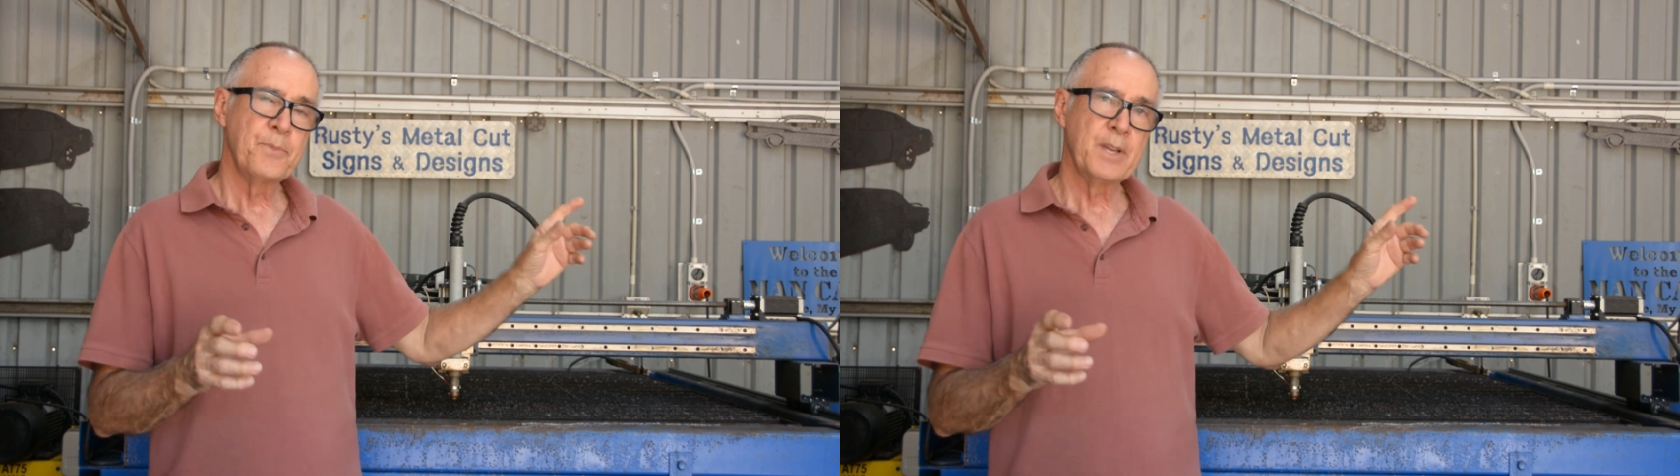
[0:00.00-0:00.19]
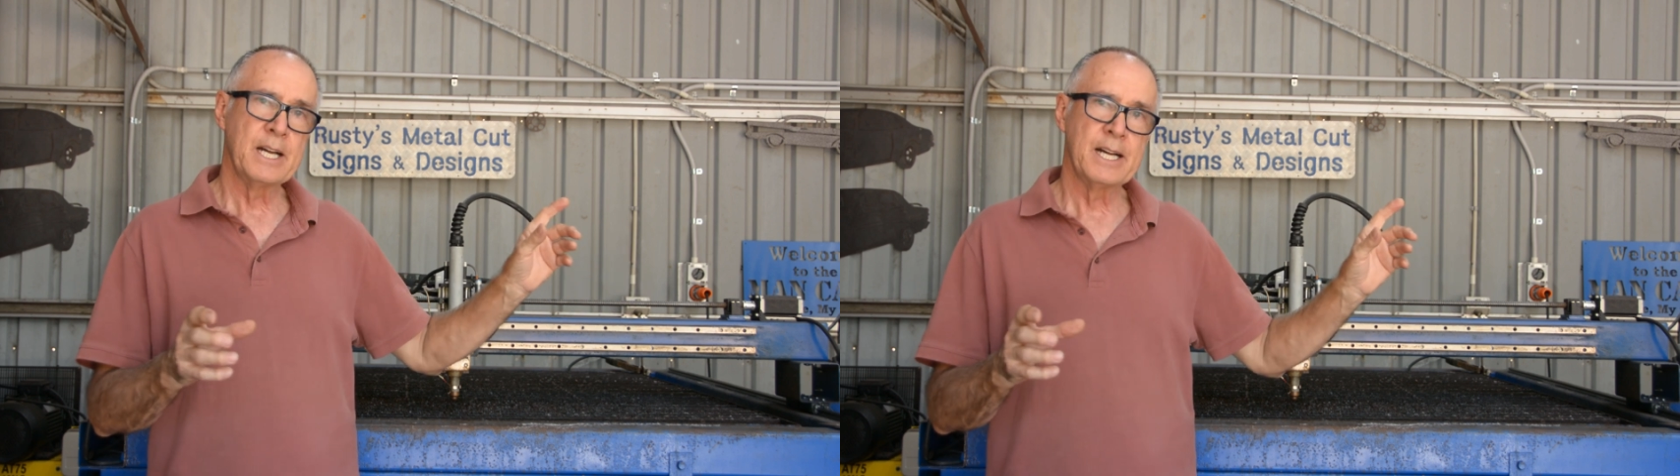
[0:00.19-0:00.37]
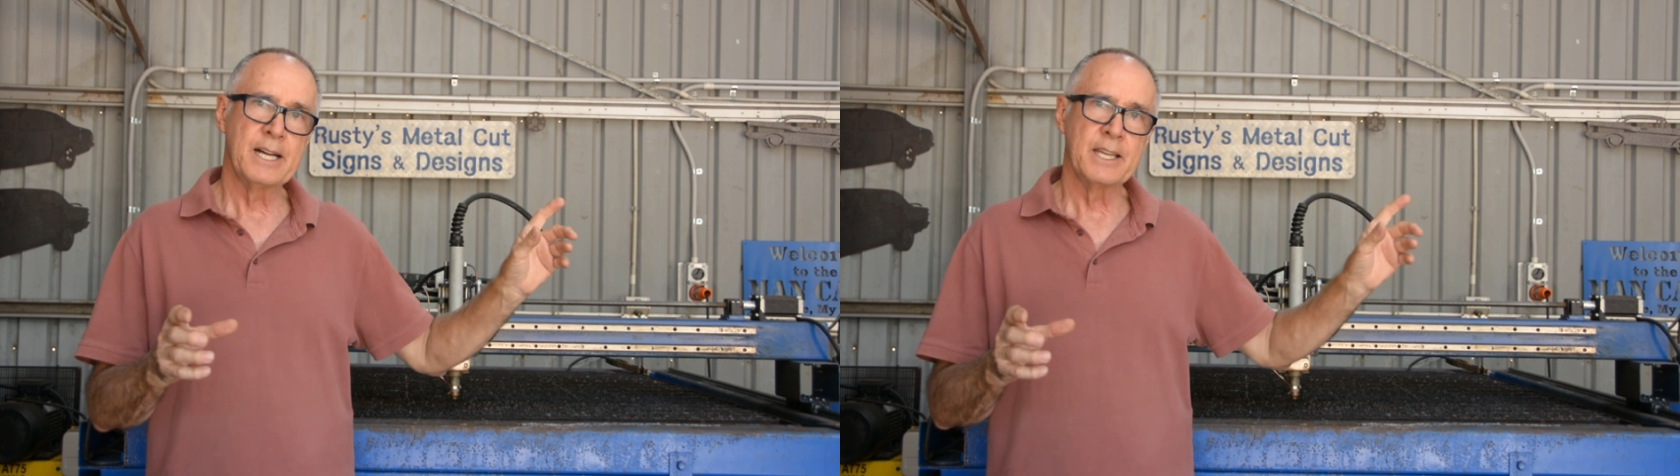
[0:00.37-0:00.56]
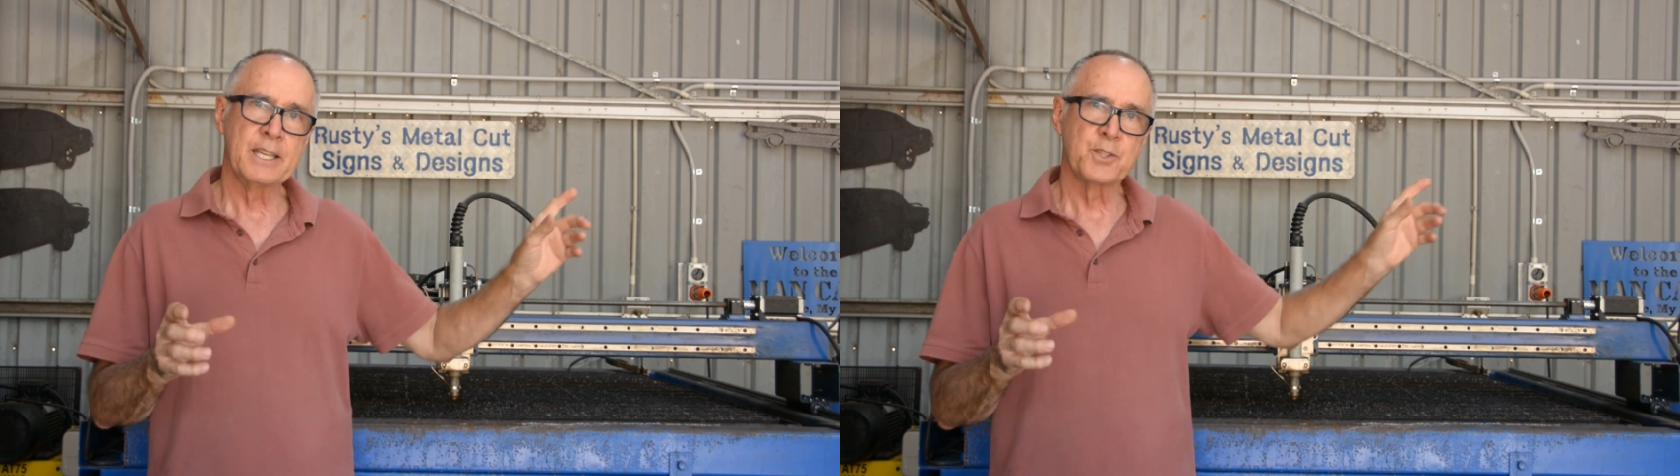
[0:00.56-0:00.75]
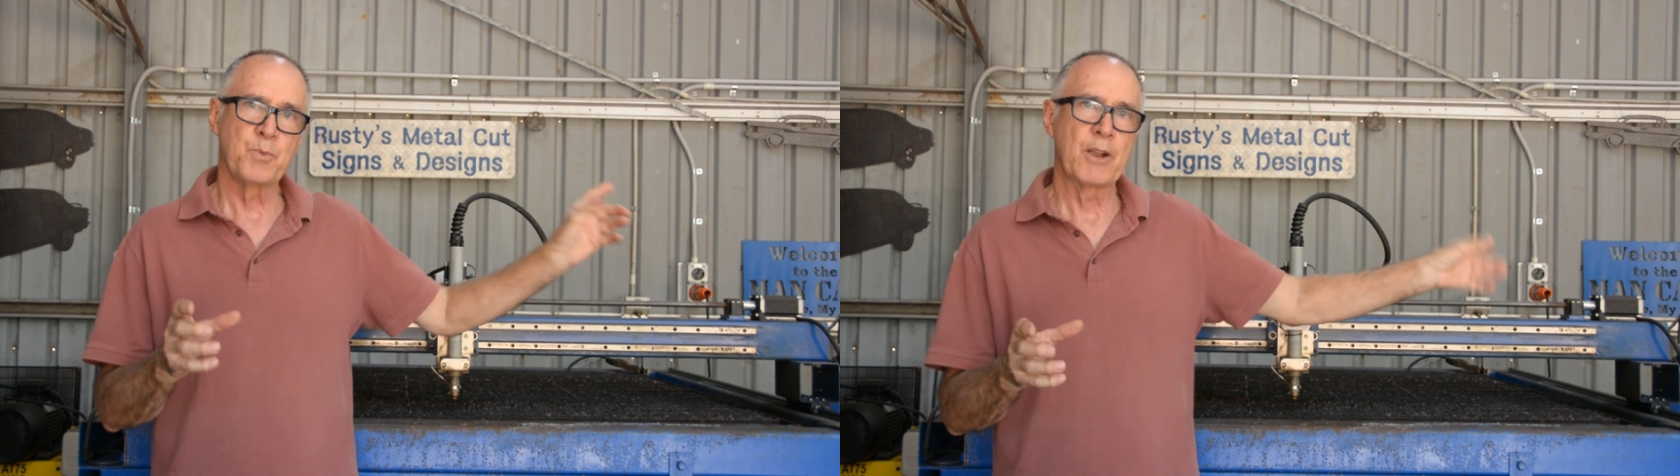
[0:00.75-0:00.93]
uh,
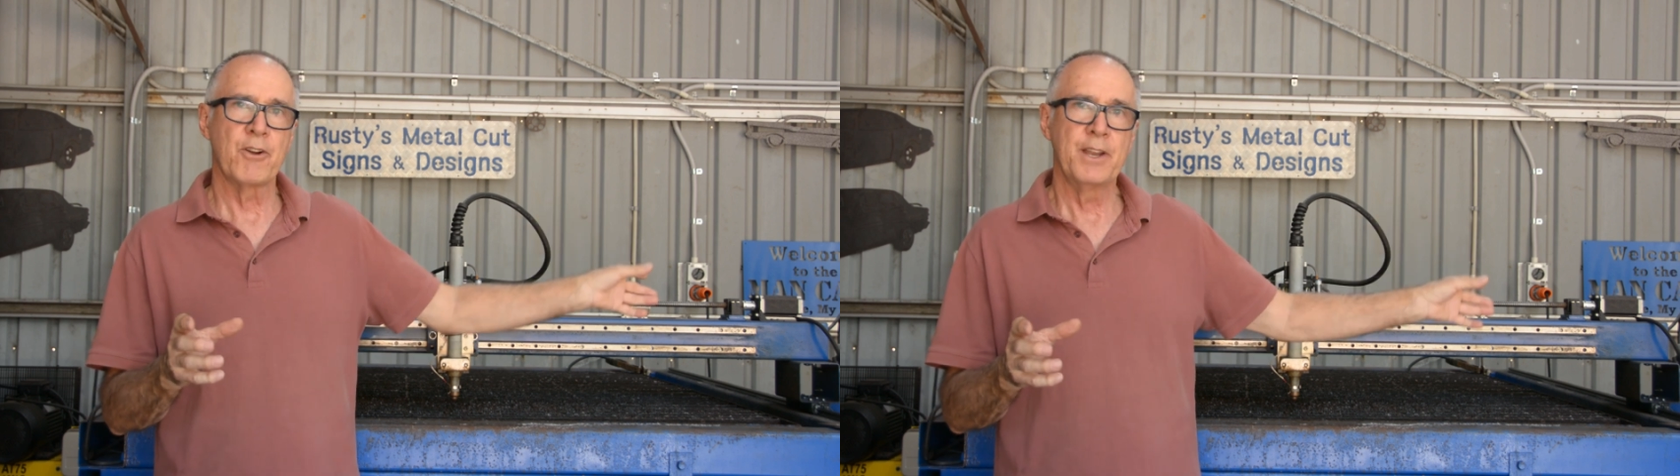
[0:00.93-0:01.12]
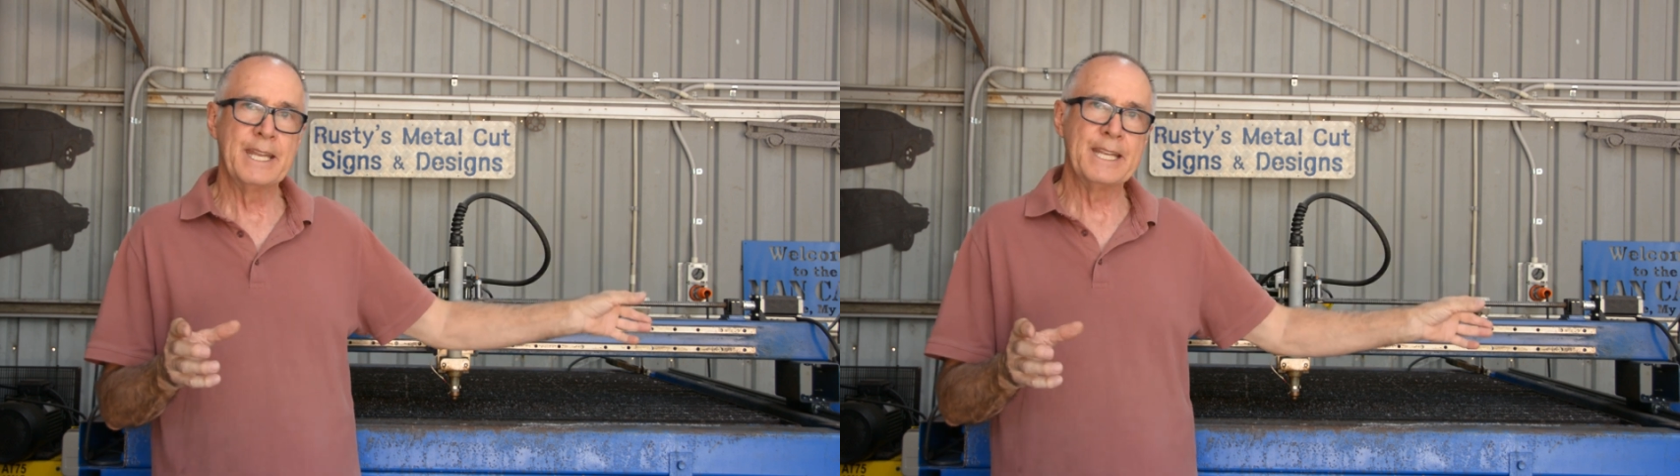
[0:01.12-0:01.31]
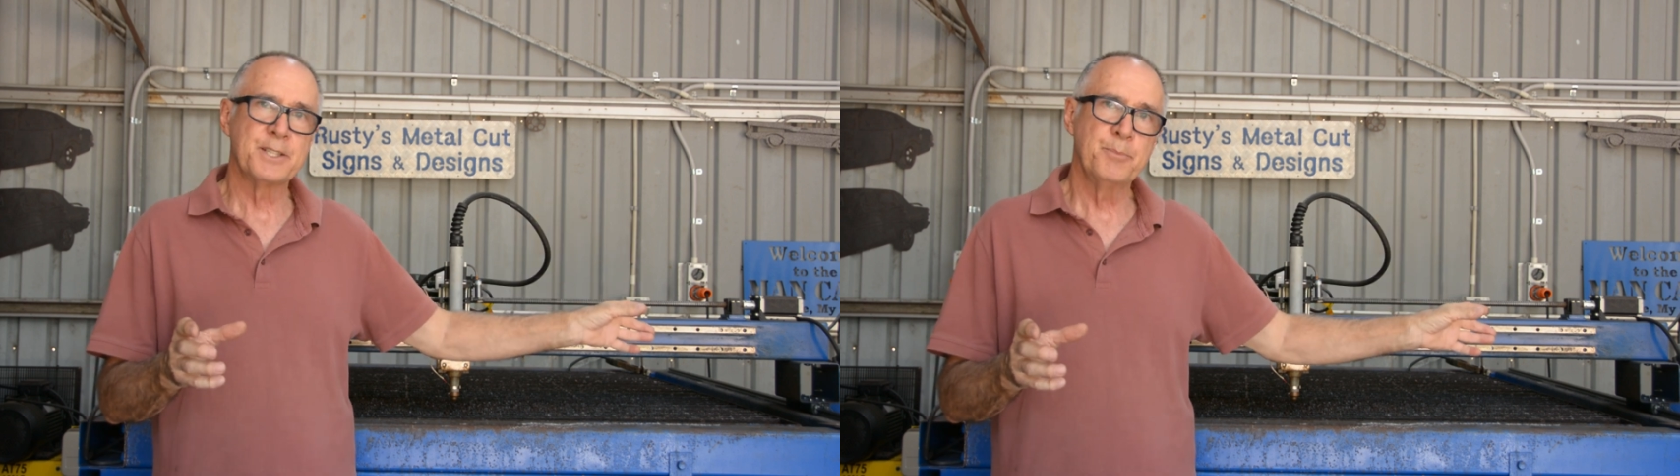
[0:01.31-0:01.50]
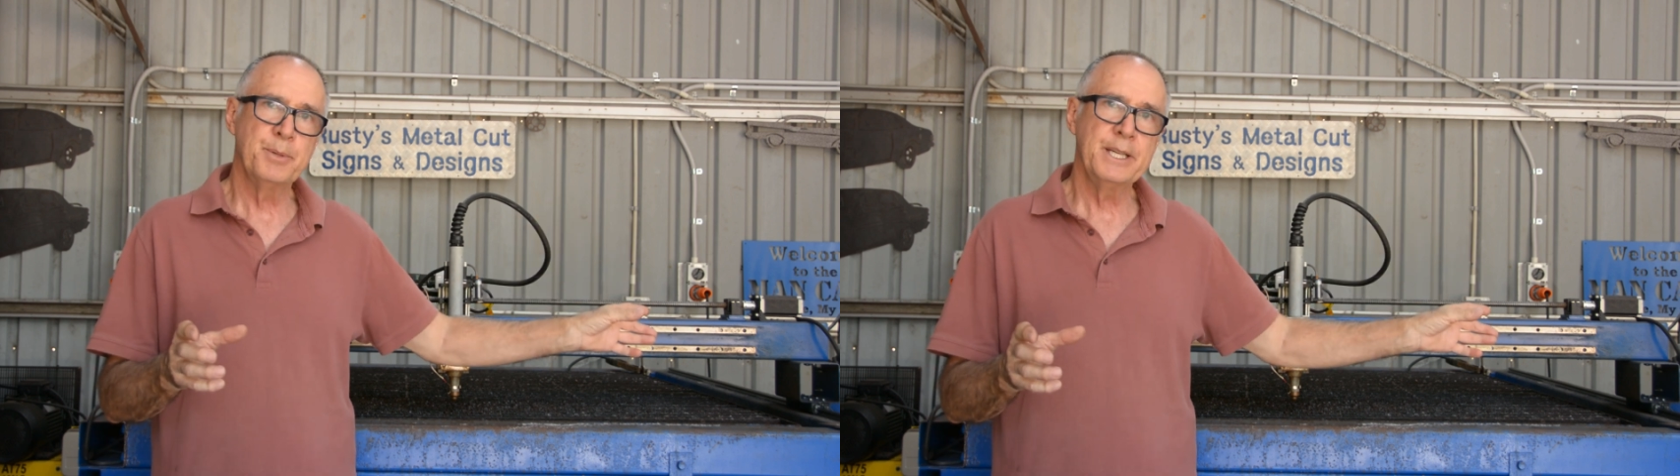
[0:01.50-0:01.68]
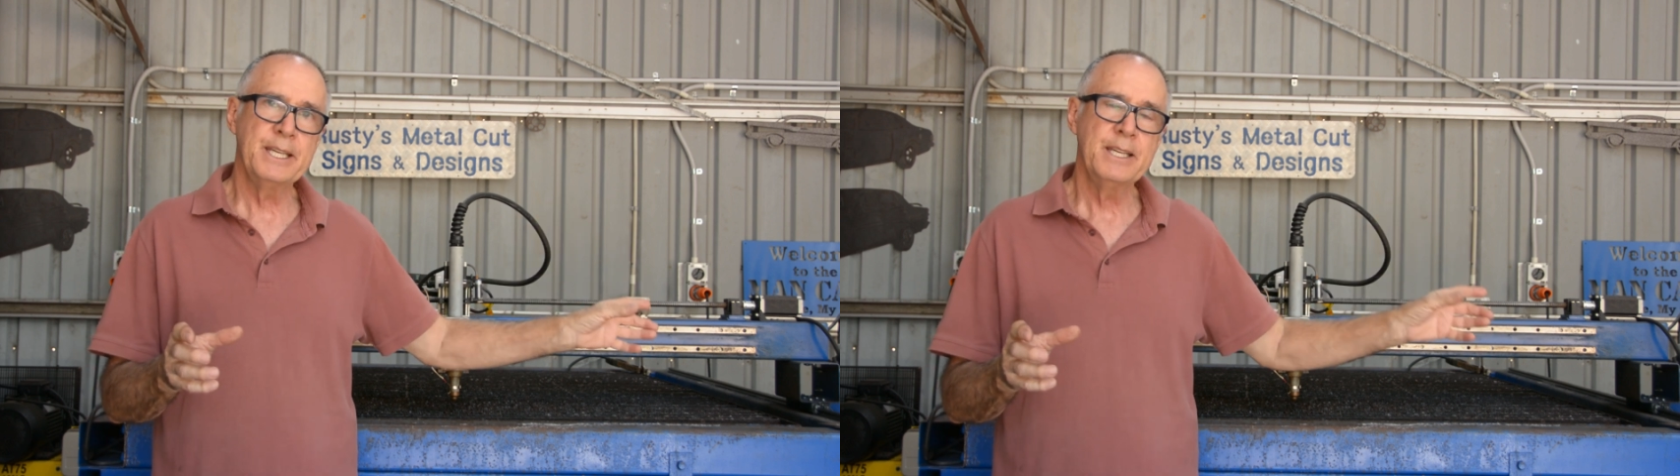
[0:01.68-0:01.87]
is where I need to
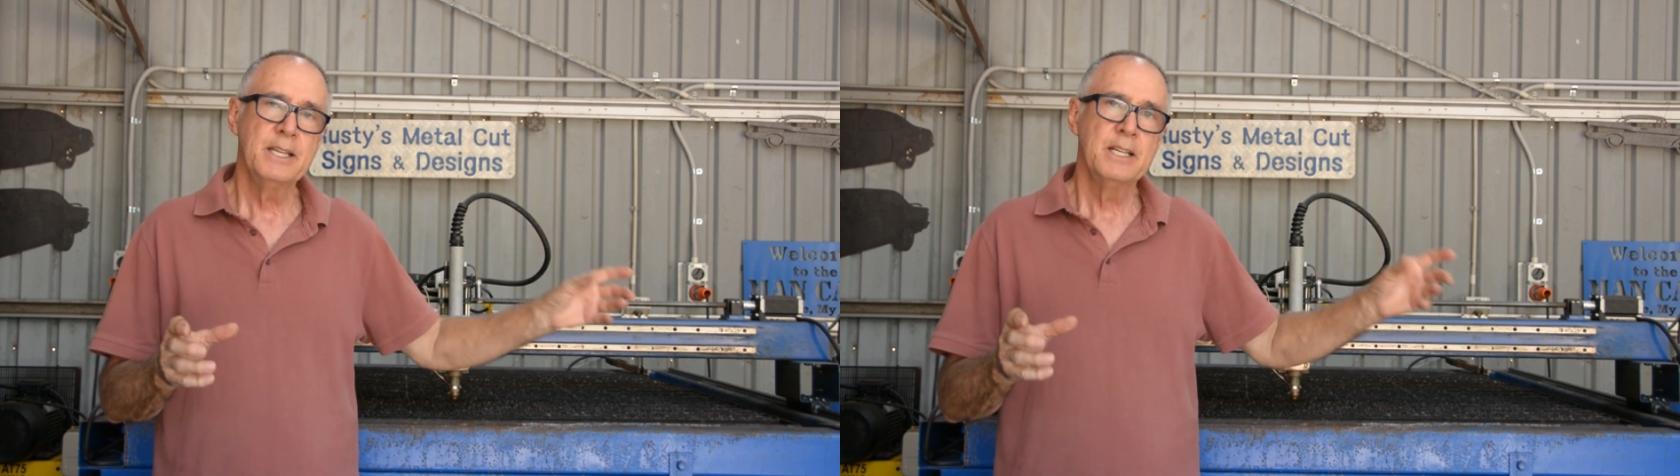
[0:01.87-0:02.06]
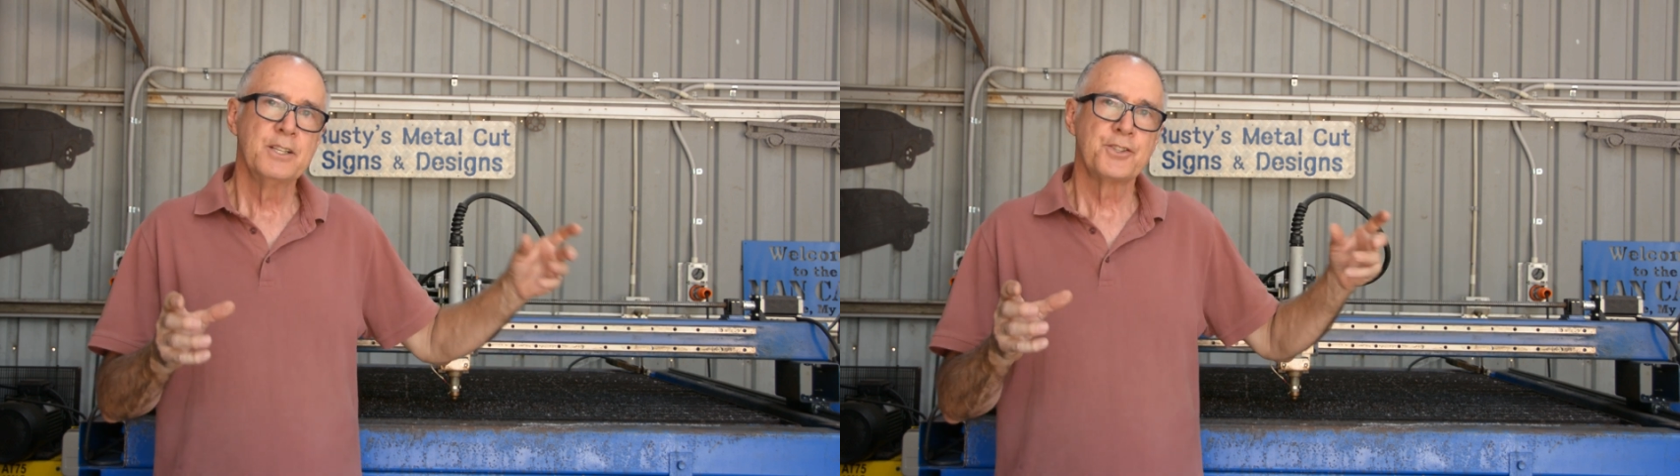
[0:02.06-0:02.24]
be